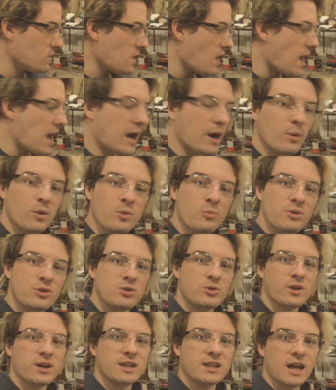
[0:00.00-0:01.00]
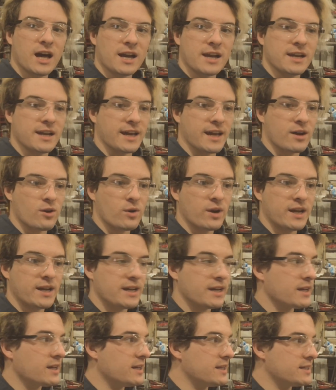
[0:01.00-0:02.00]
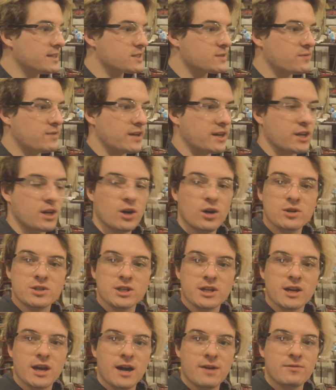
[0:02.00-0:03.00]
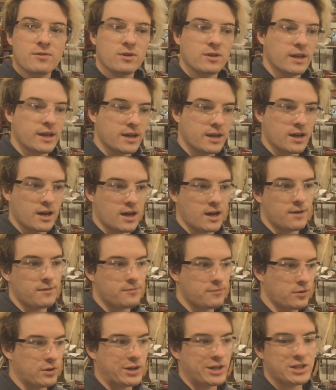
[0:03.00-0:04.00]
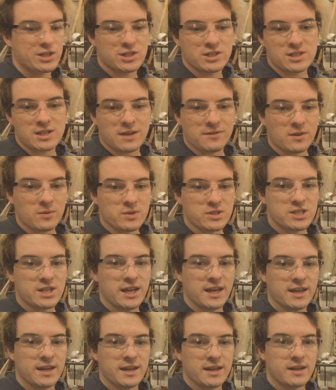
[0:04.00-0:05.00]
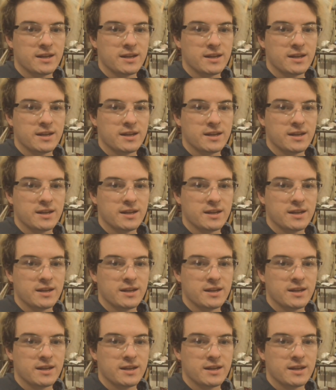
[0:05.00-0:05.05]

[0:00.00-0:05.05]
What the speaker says: I will be doing a lot of narrating in this video to cover like footage and stuff that was taken.